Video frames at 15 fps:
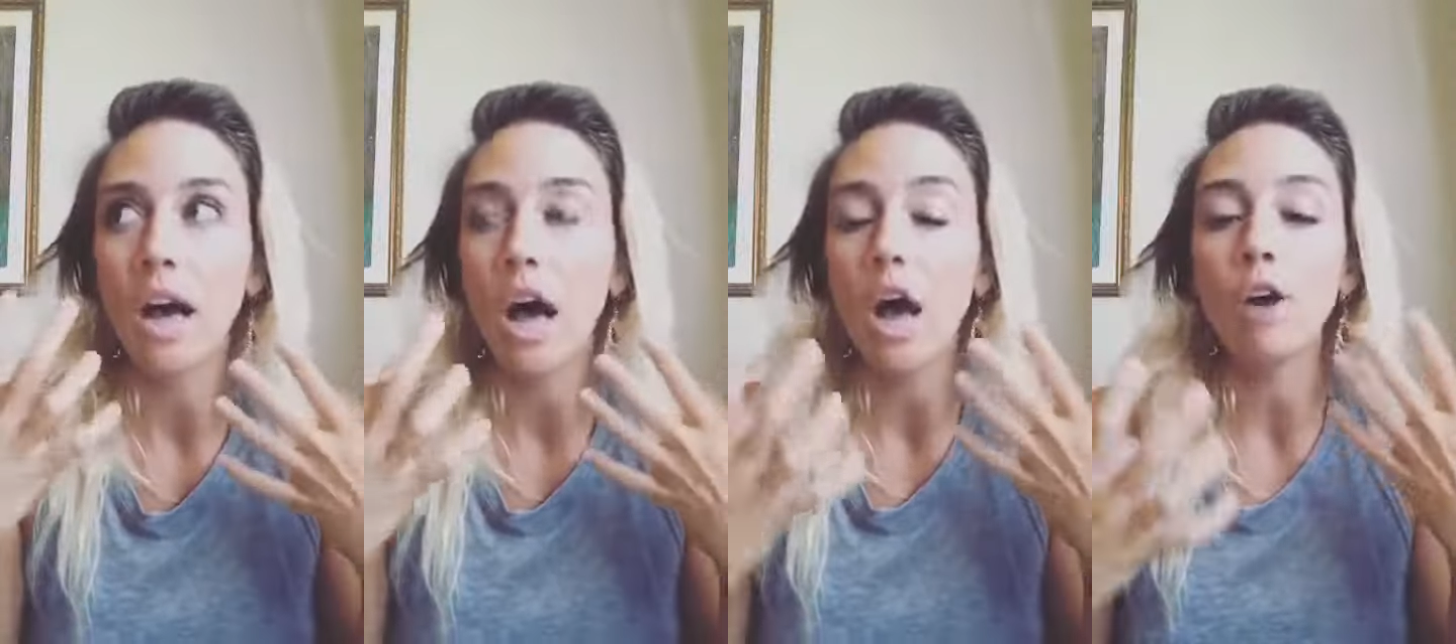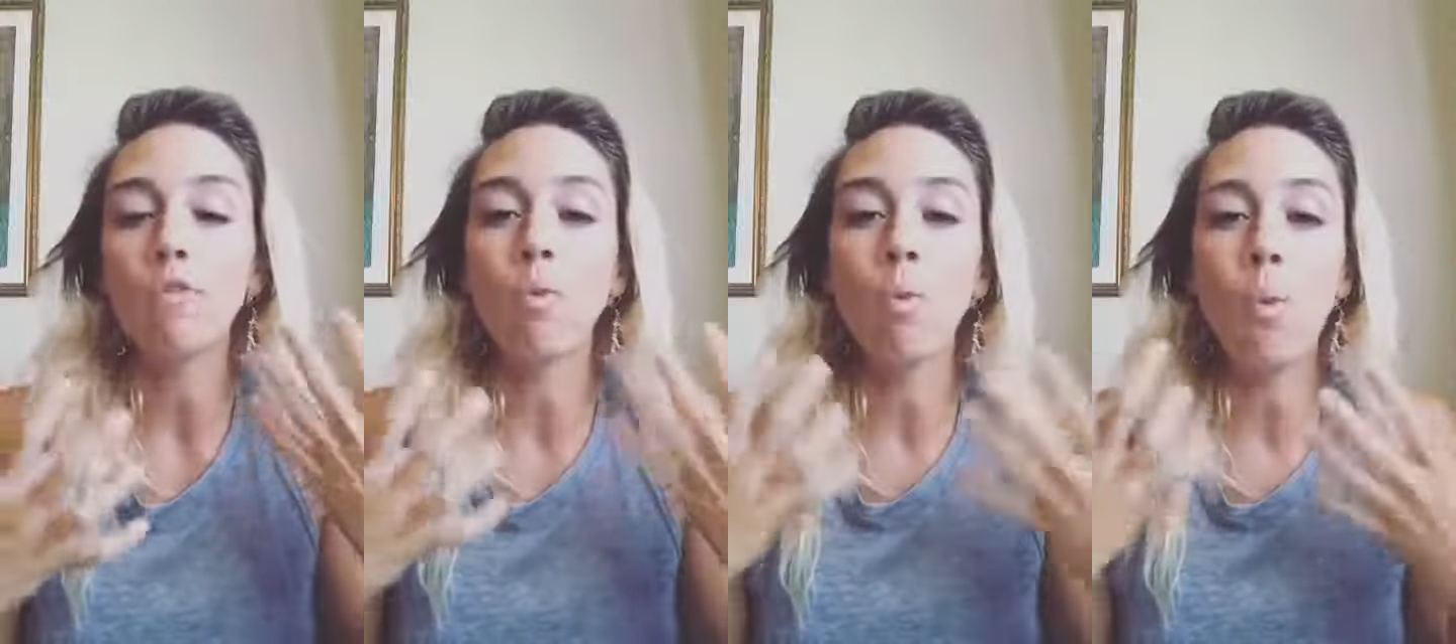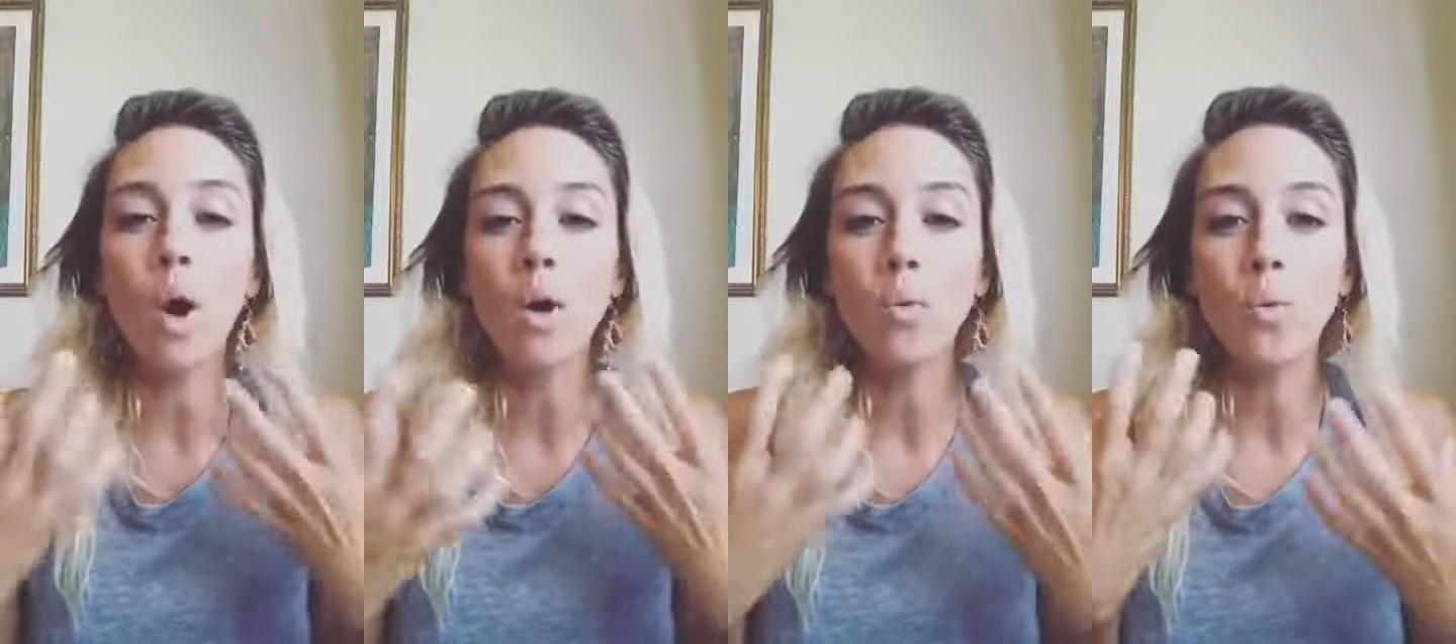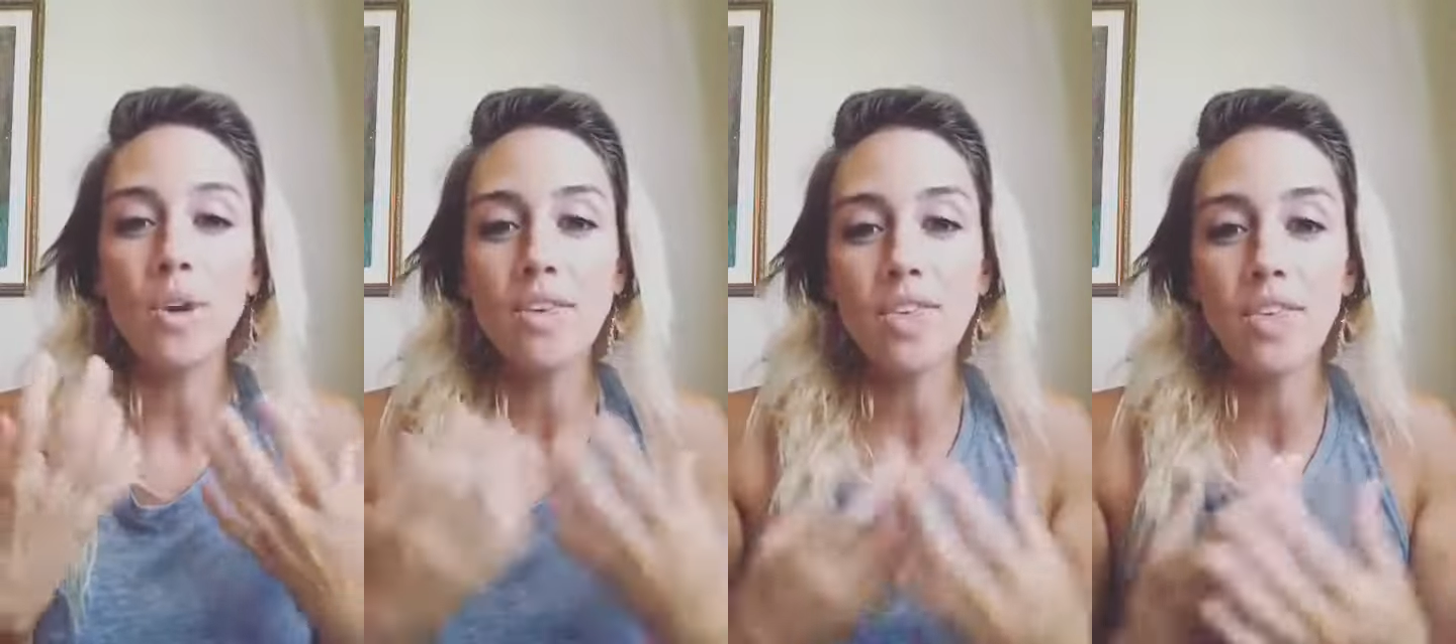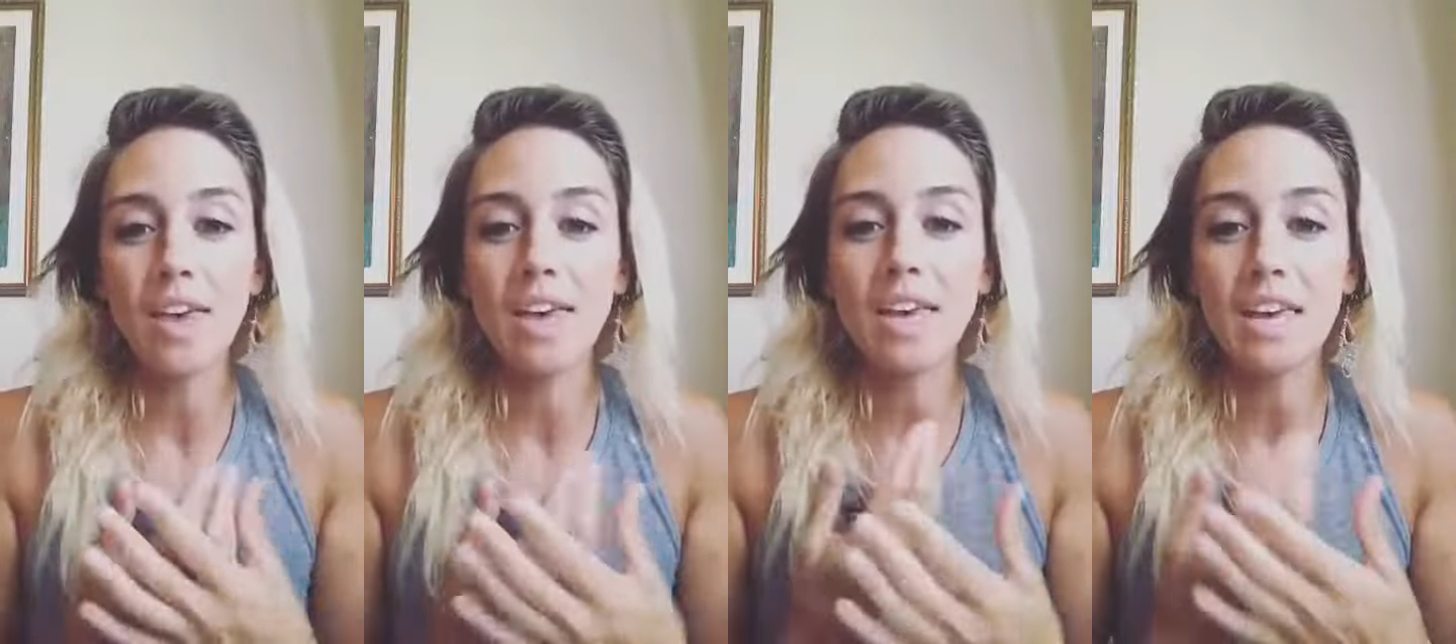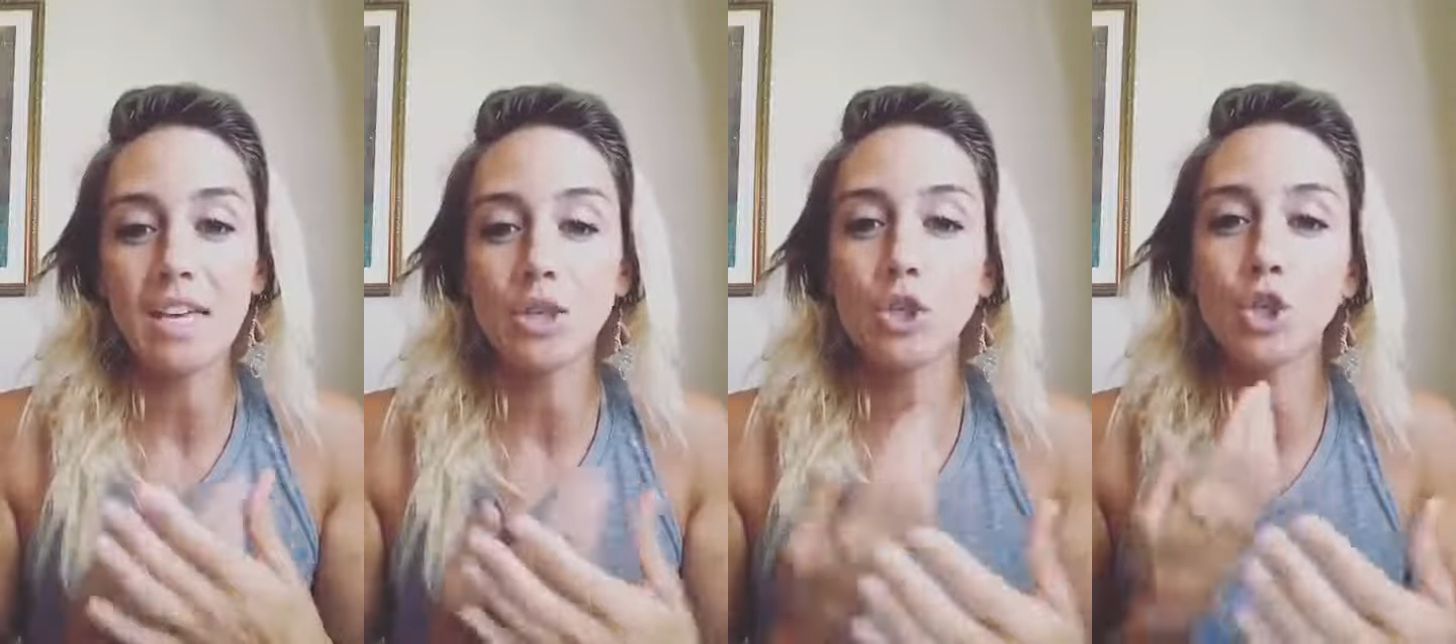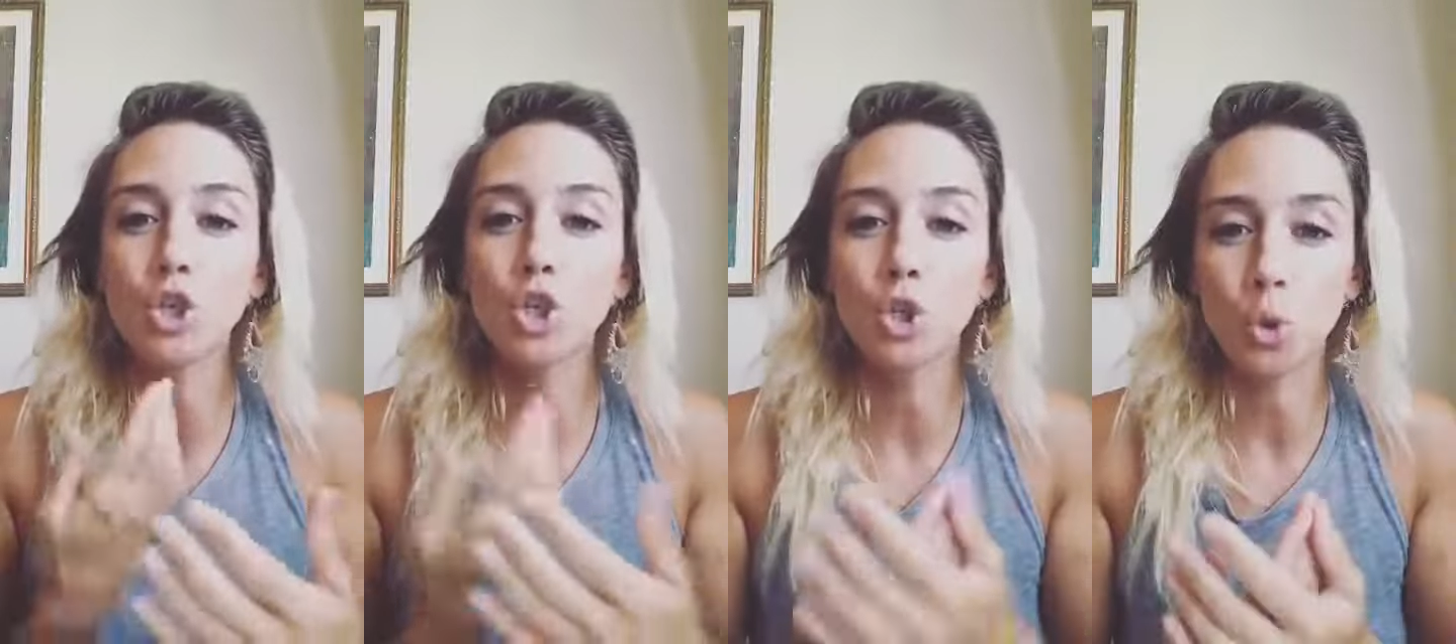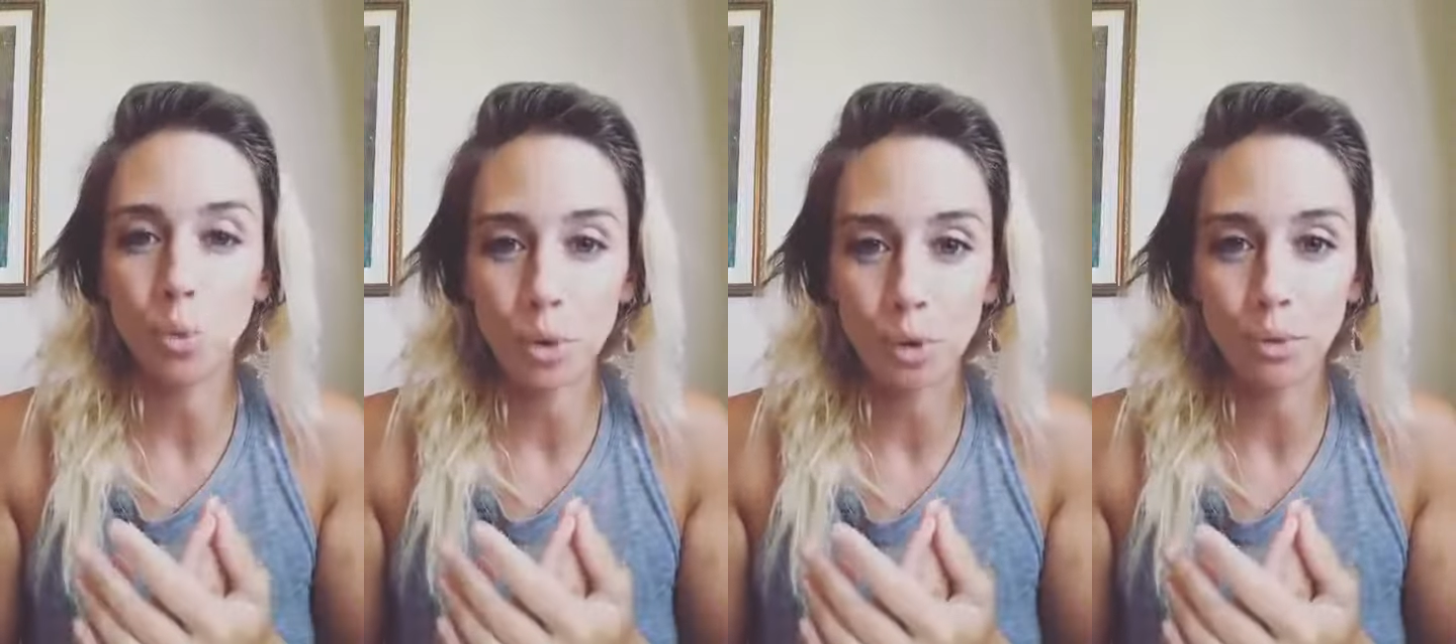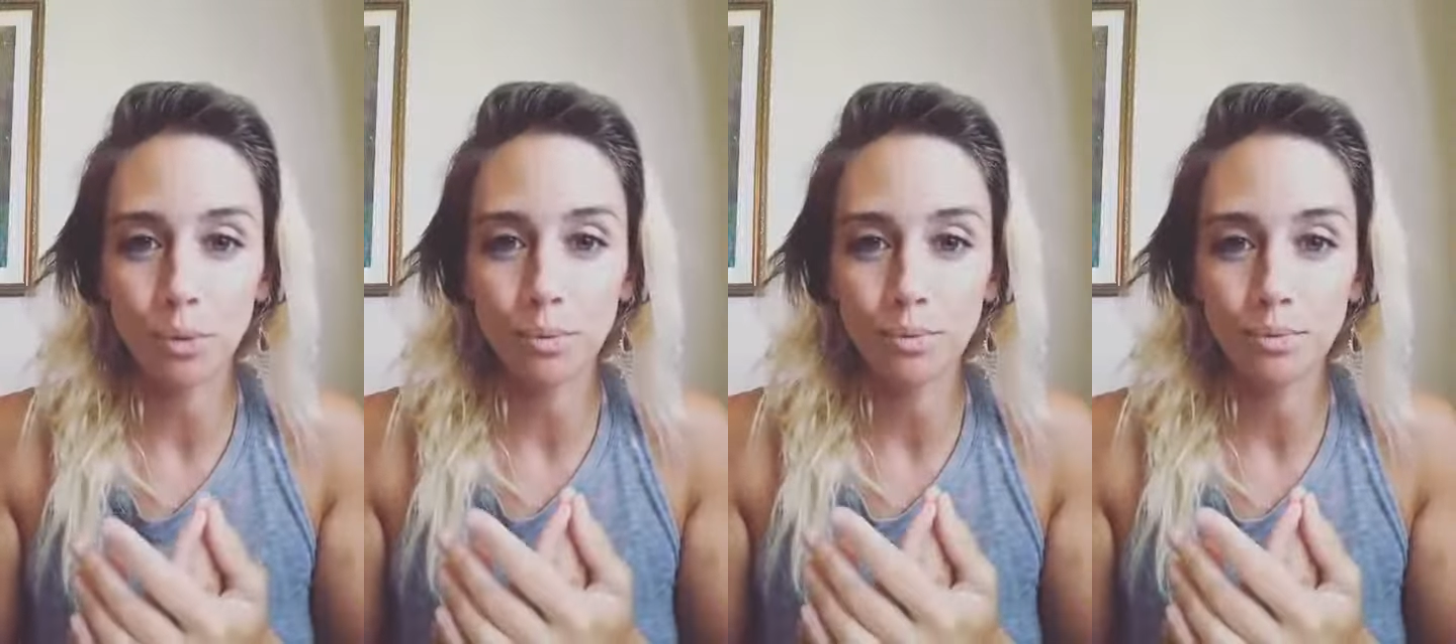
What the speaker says: of what we think is true.